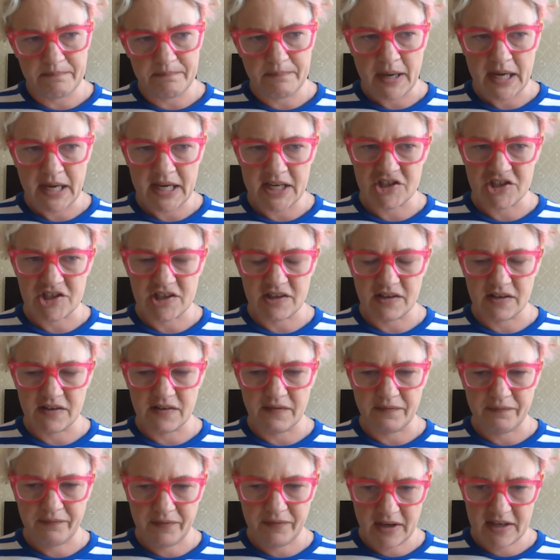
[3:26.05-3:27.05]
patient
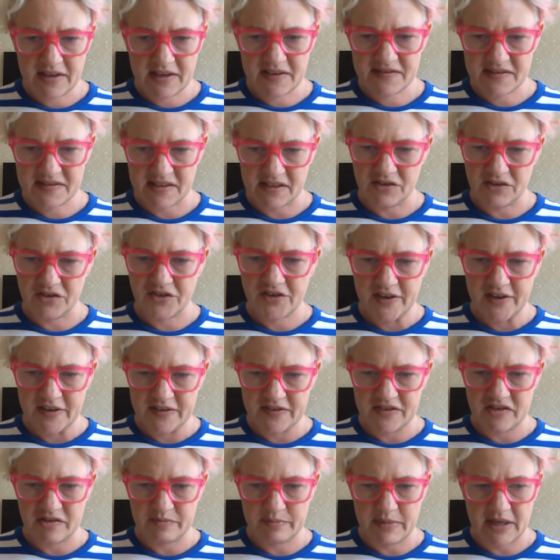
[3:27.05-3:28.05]
facing
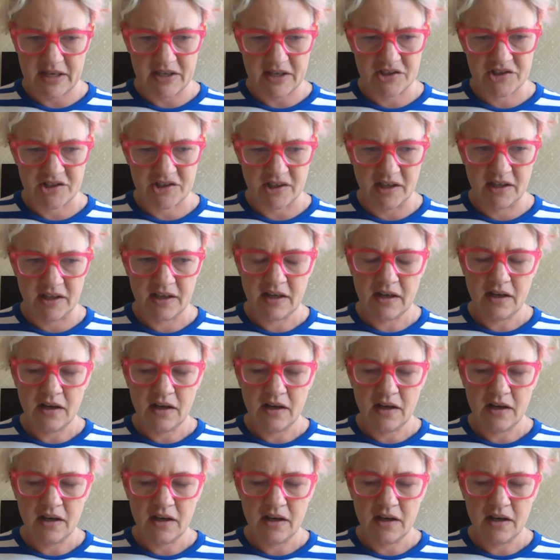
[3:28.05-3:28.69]
transformation